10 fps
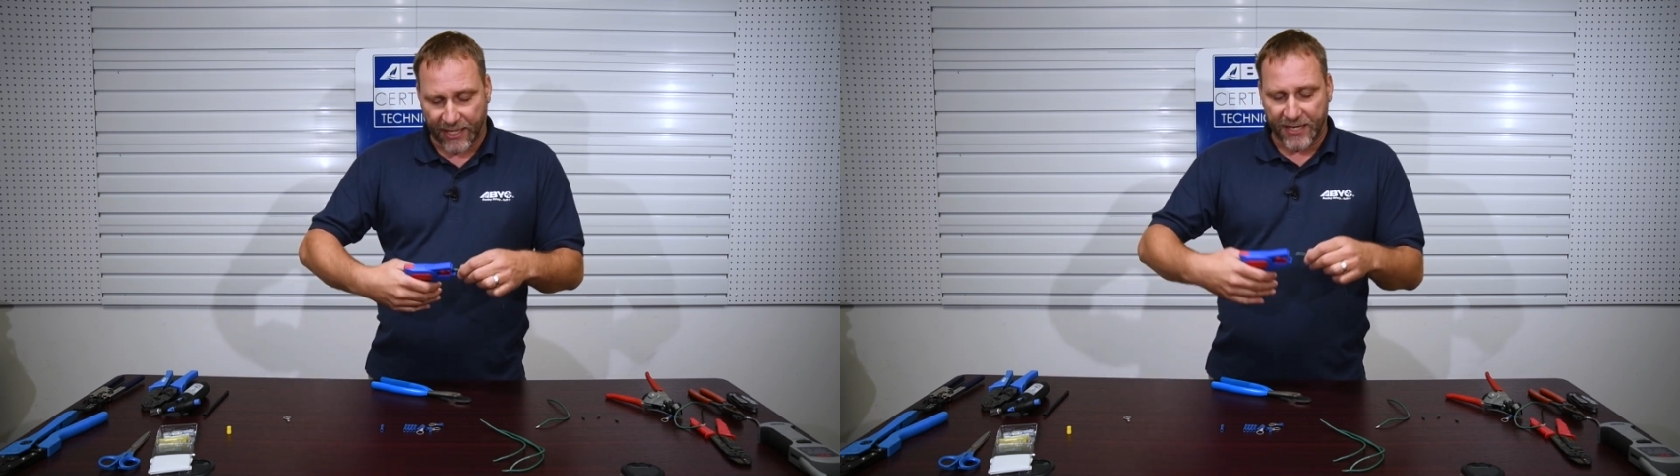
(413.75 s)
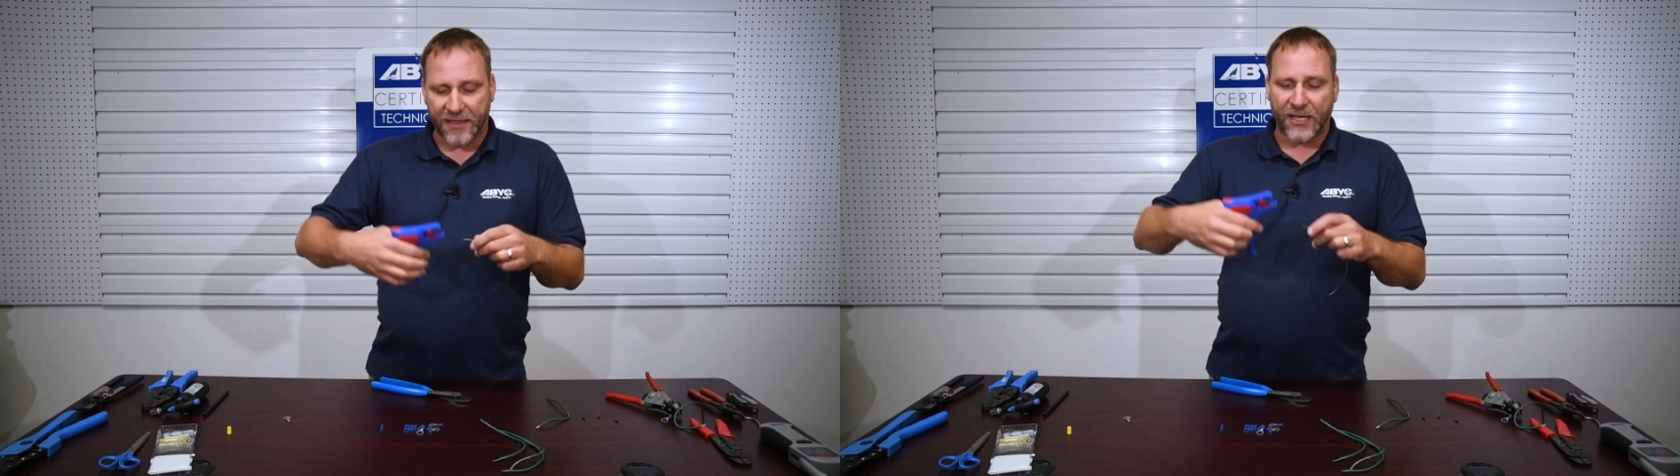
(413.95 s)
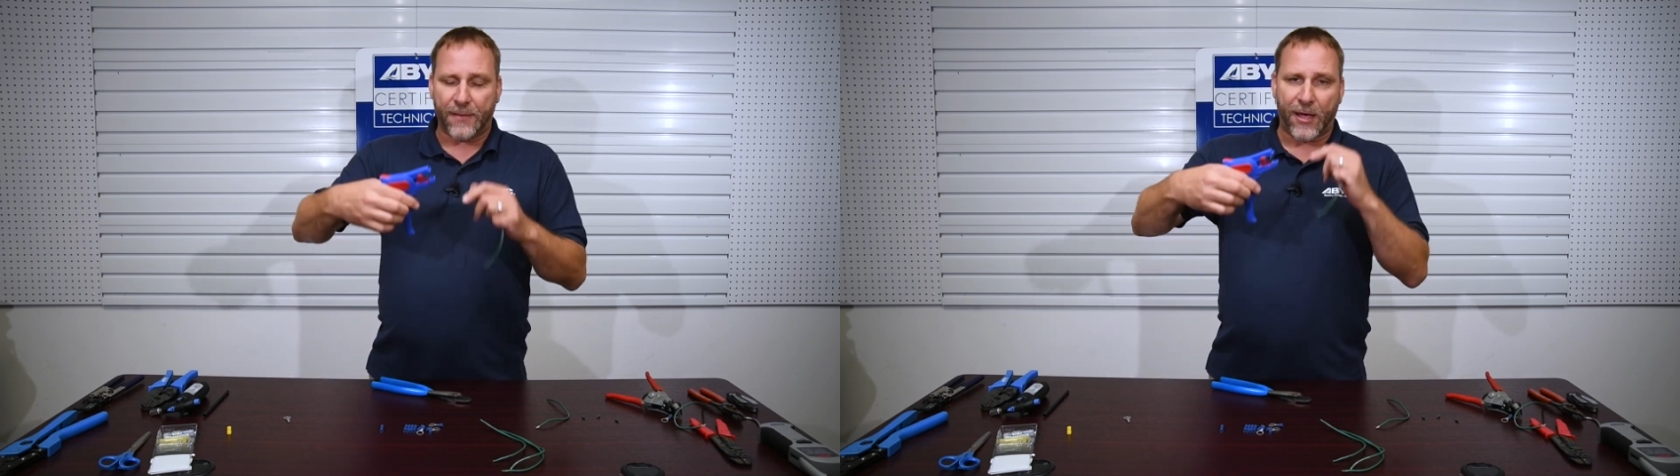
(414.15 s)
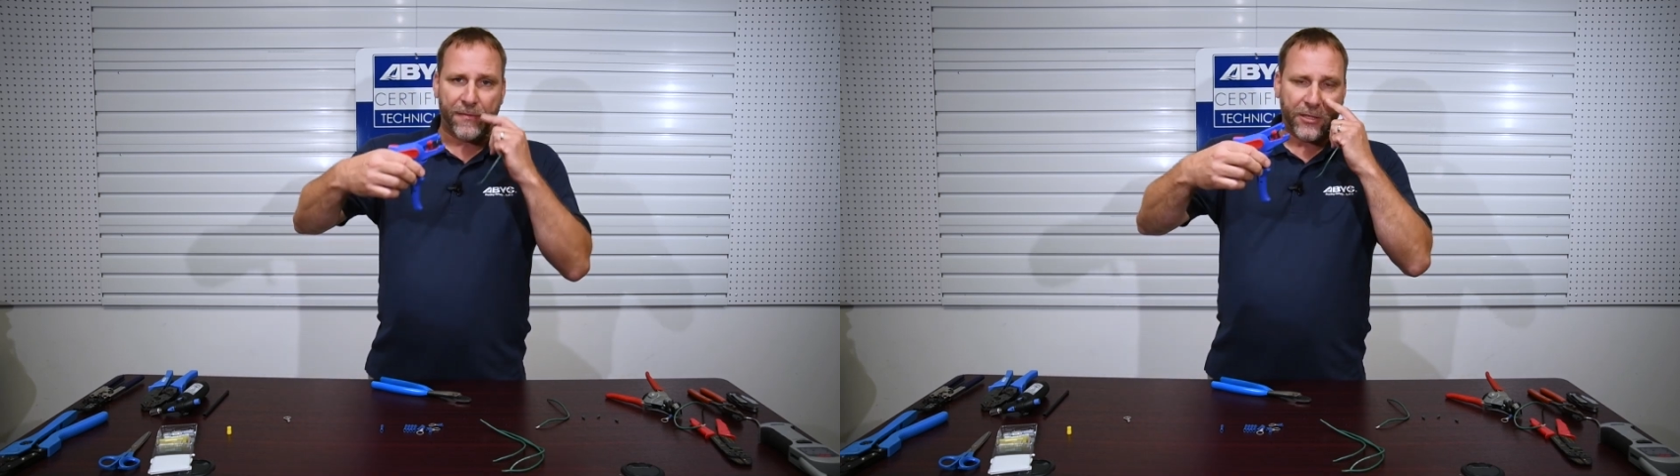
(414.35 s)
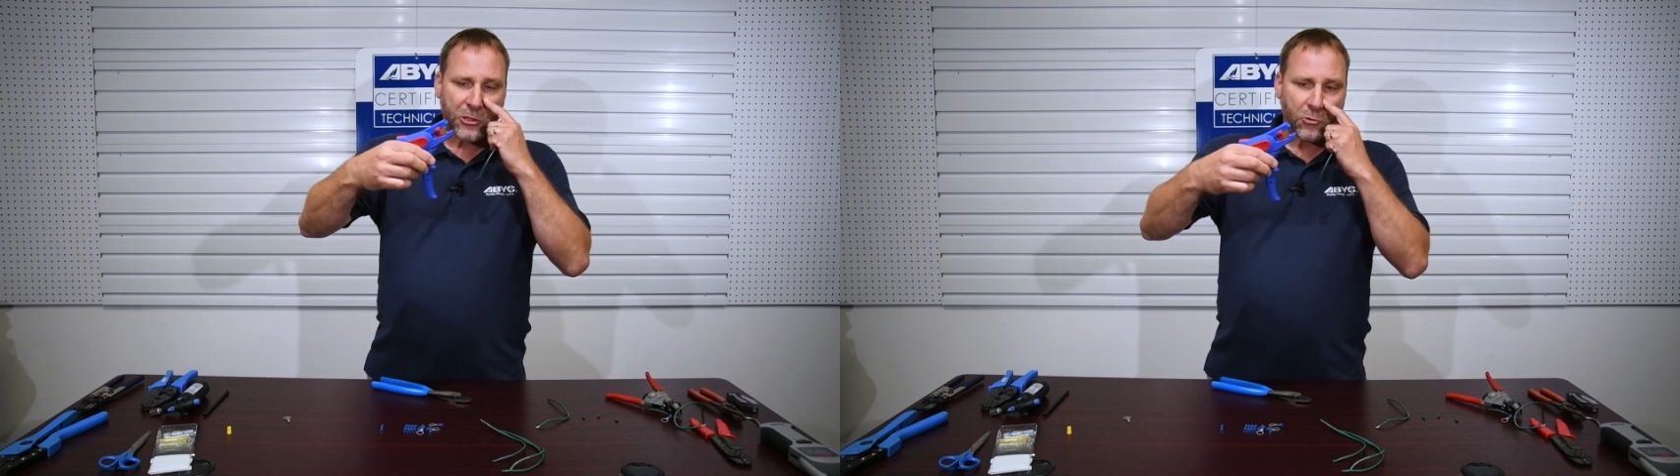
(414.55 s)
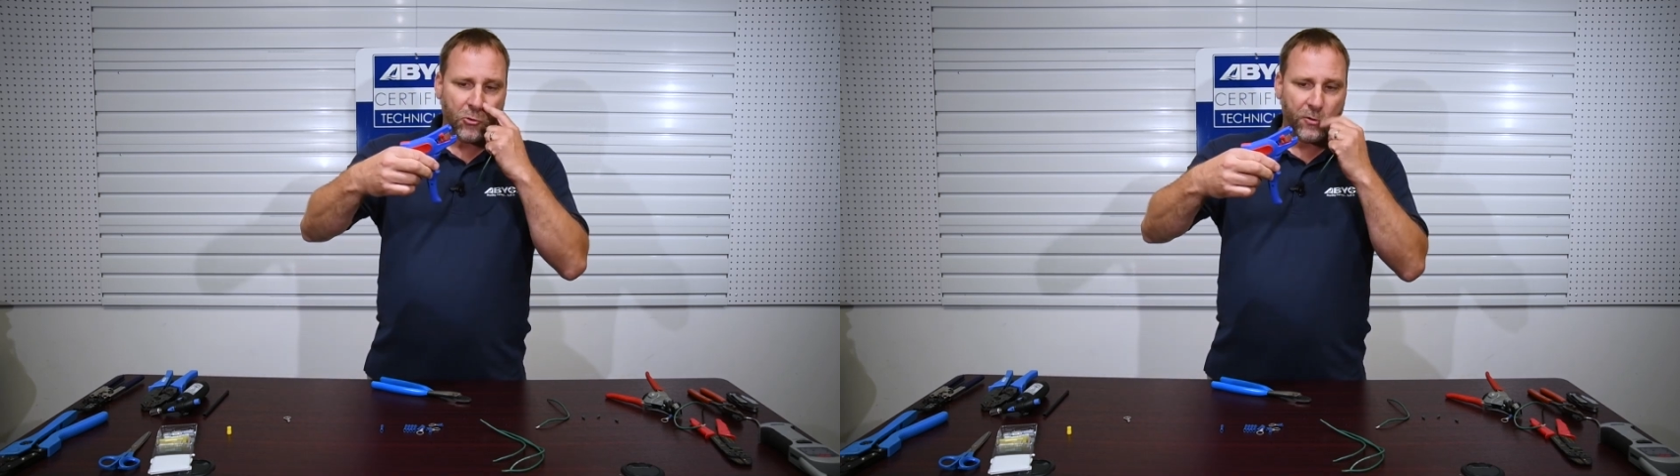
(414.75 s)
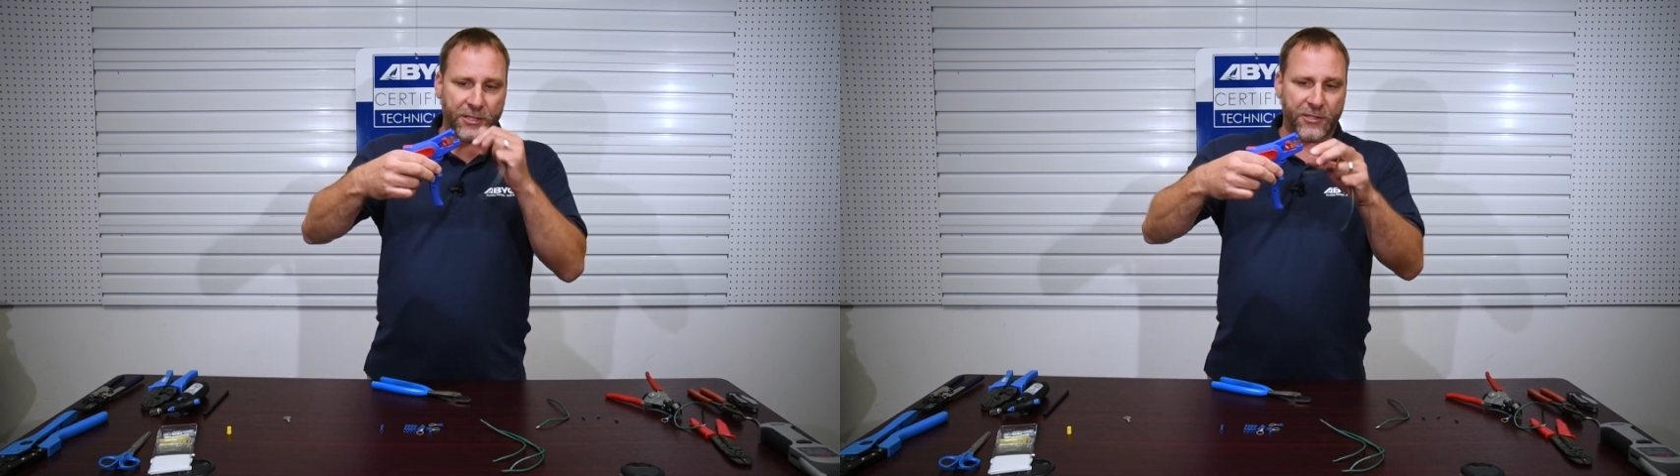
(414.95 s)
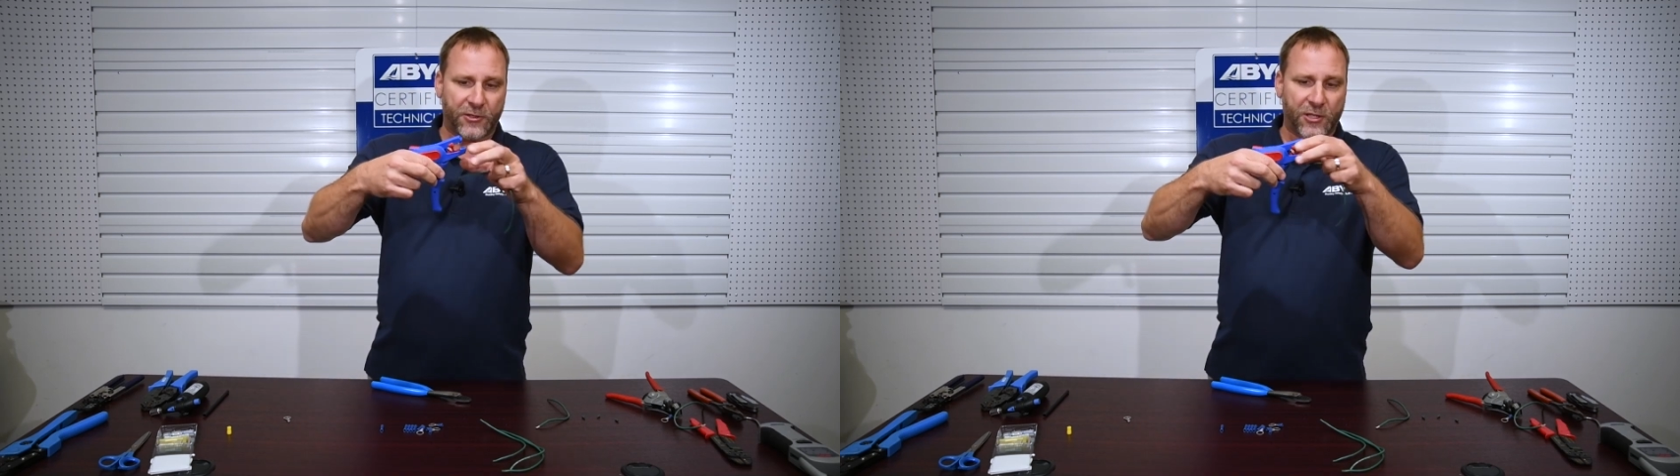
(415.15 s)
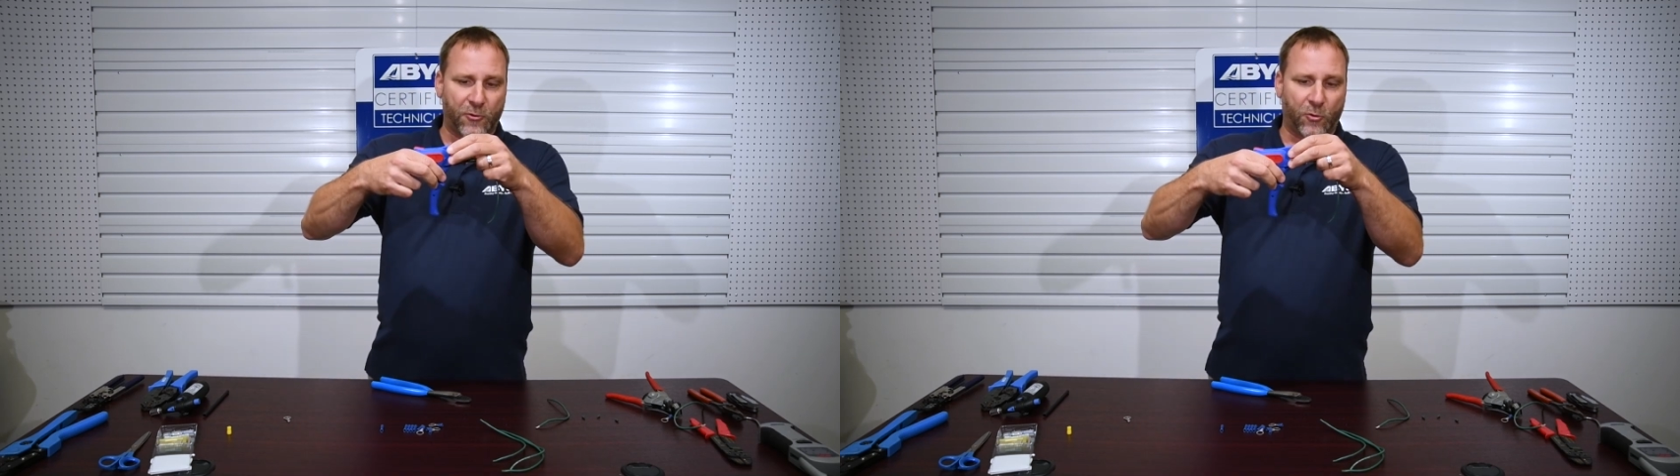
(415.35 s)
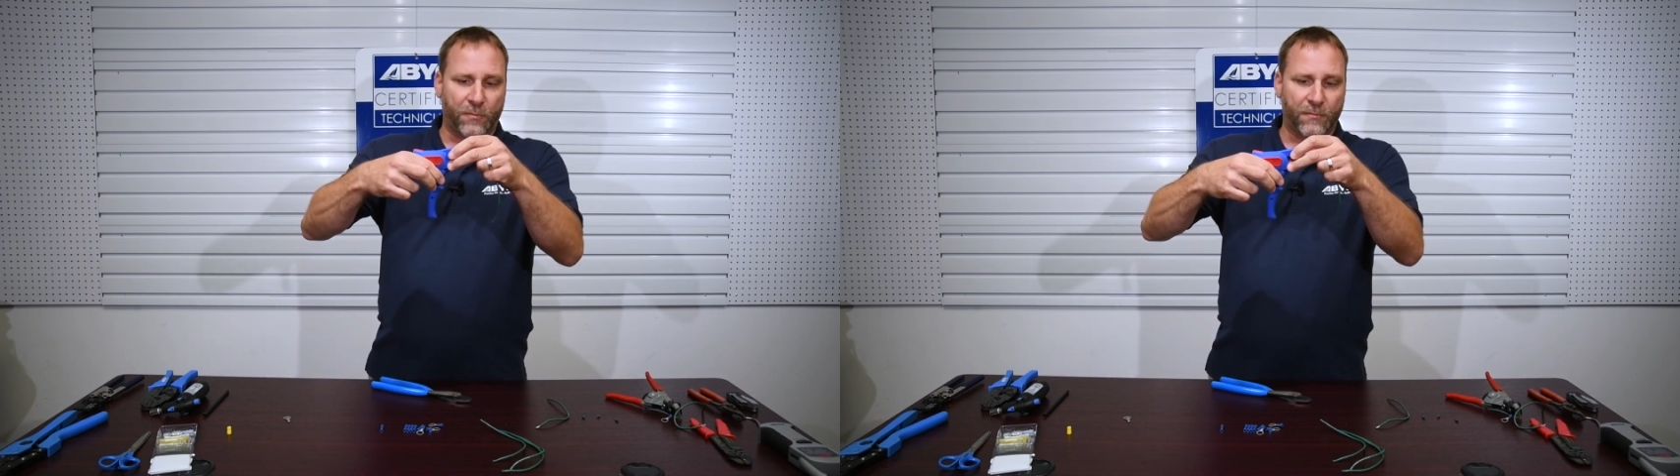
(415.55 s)
And a neat thing about this tool is there's a
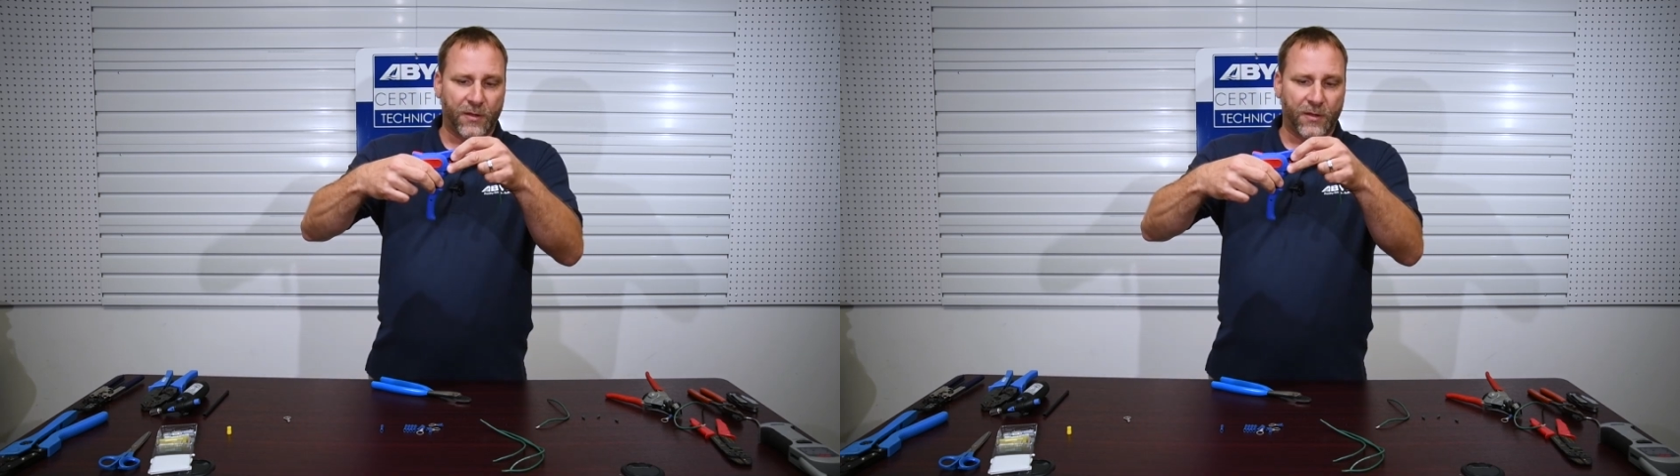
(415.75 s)
little